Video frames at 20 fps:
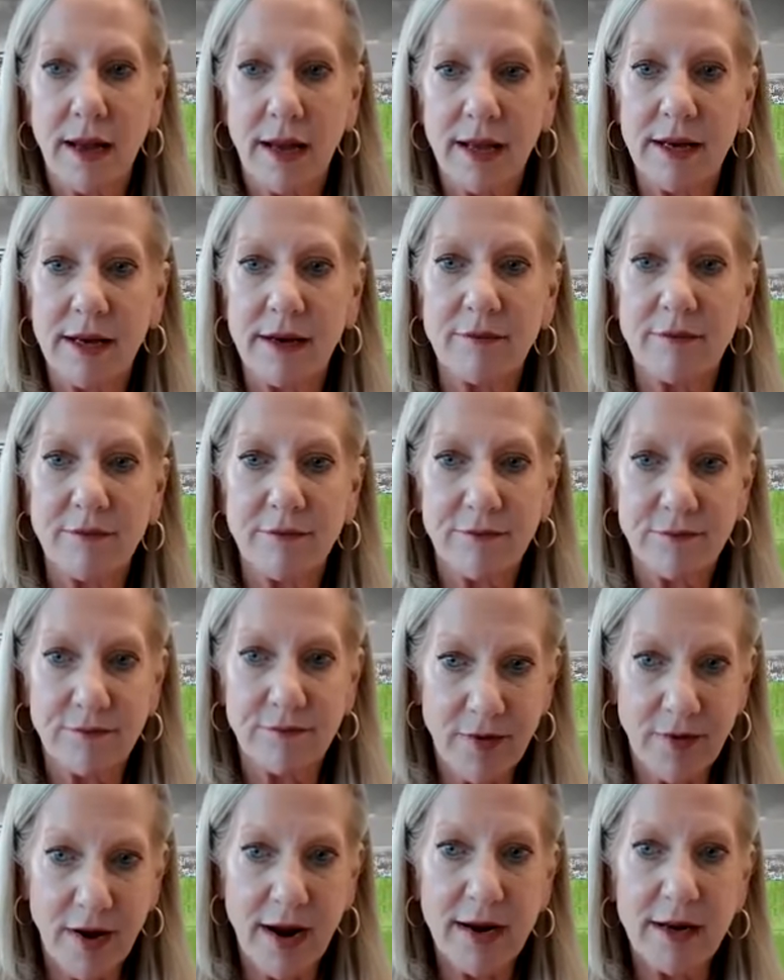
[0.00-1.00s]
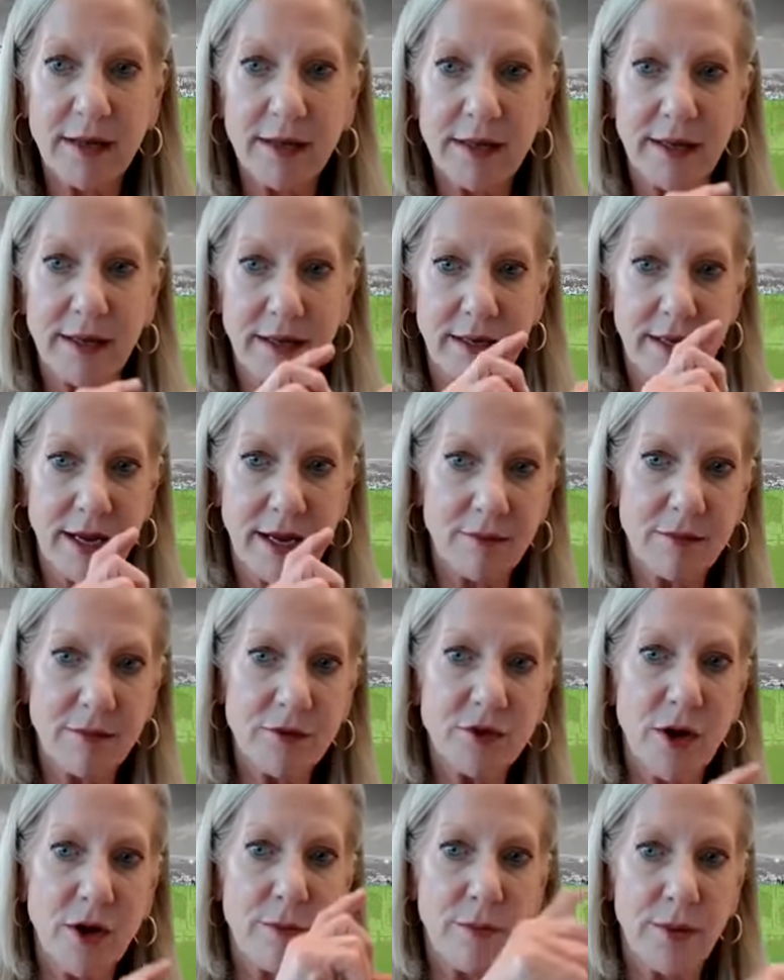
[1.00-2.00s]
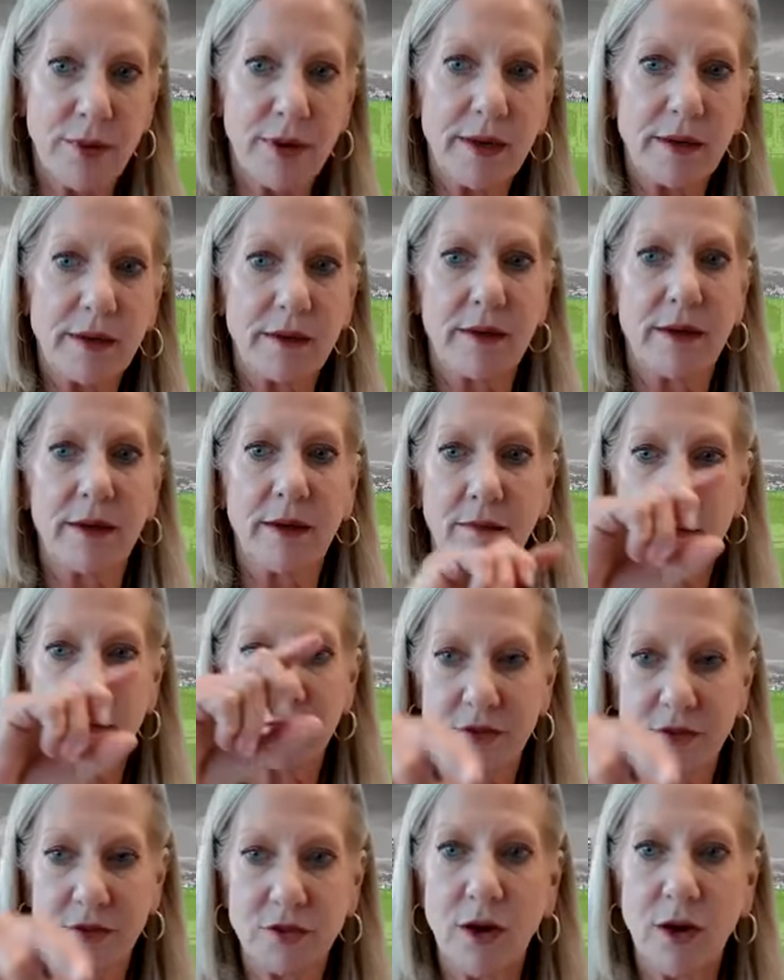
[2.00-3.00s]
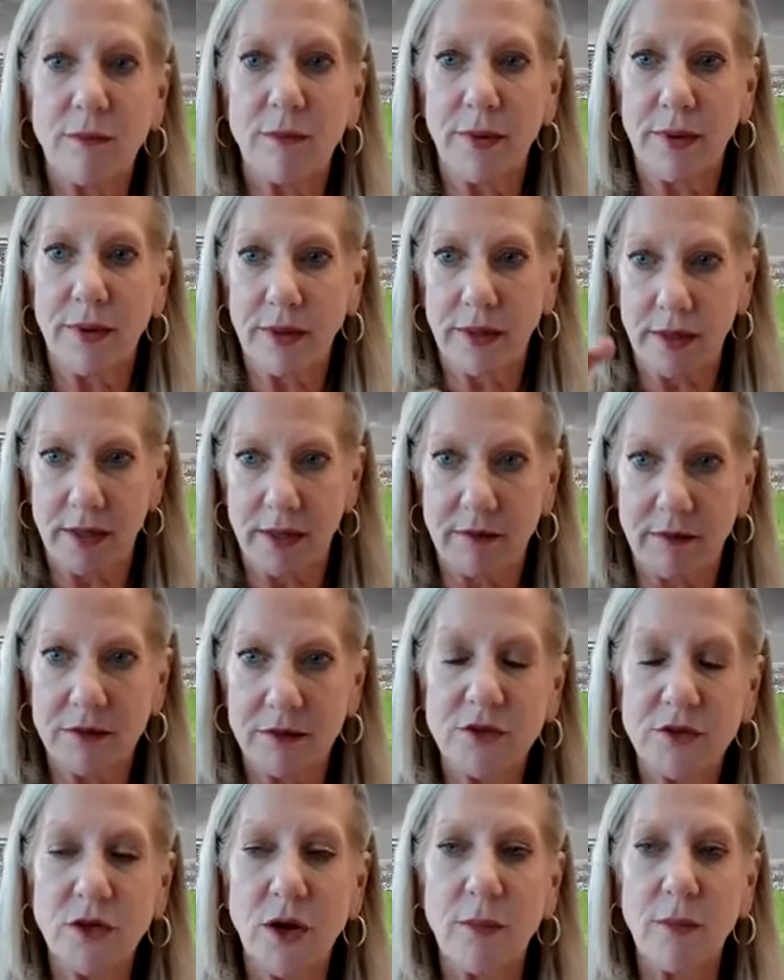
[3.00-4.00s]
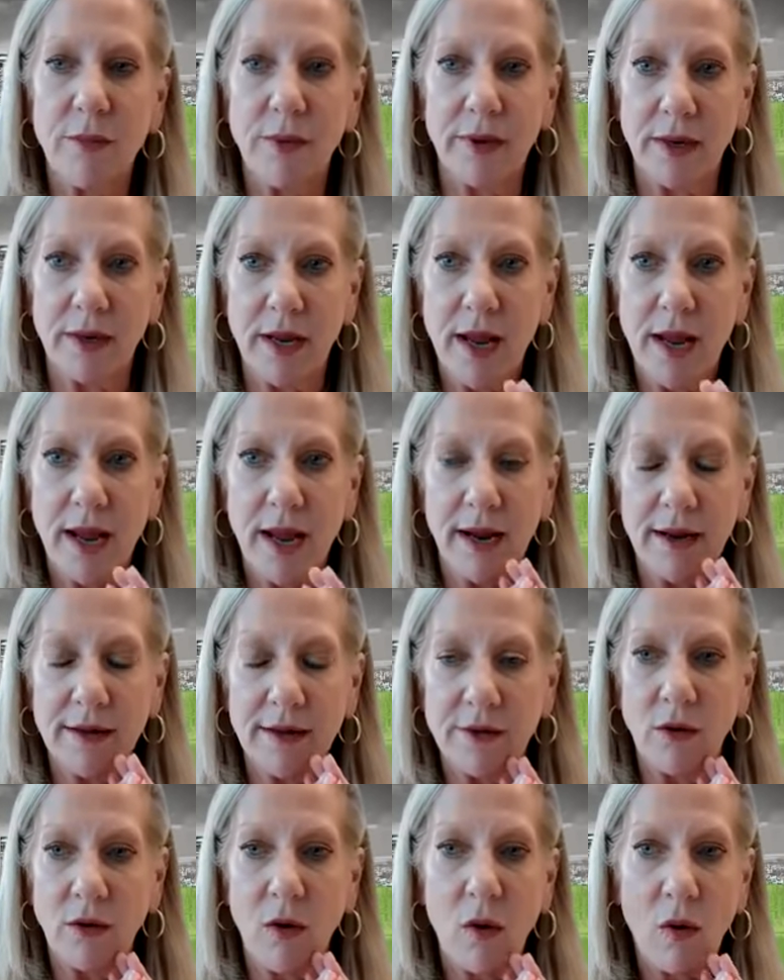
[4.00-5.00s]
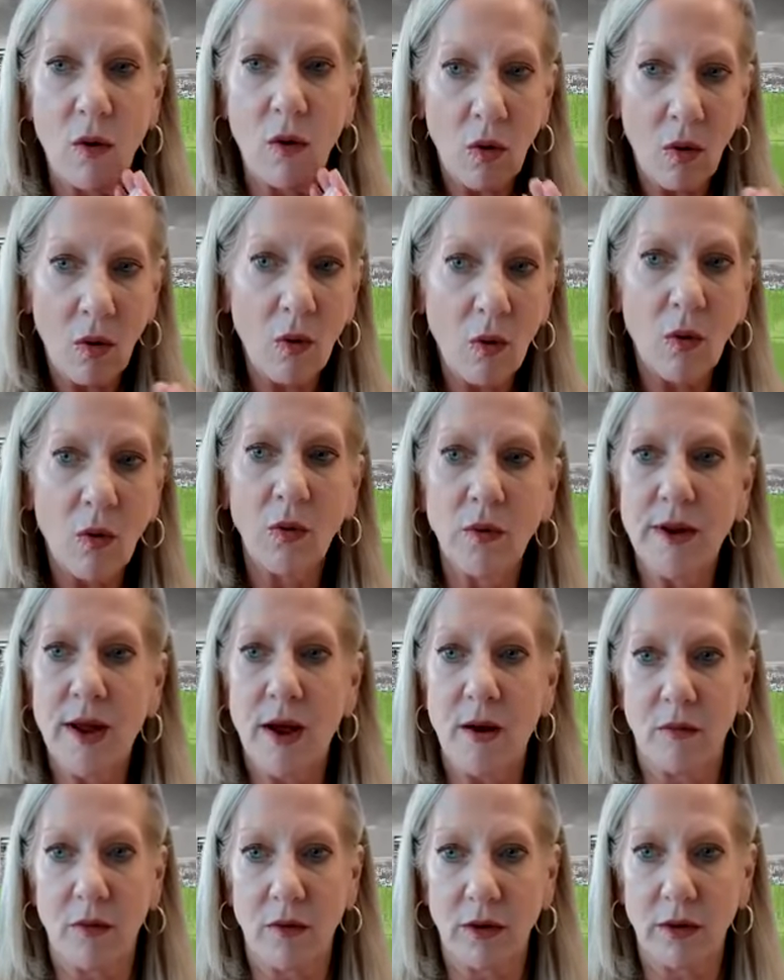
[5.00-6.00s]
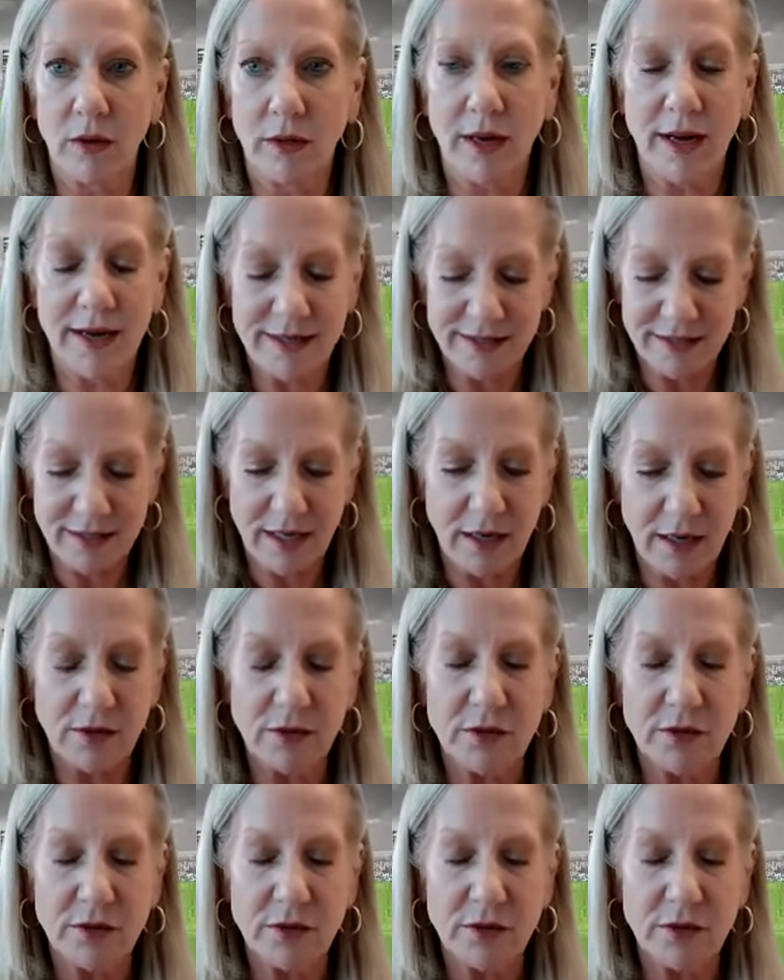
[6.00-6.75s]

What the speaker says: And it kept jumping, and it was jumping, and it was jumping, and their whole network, I just got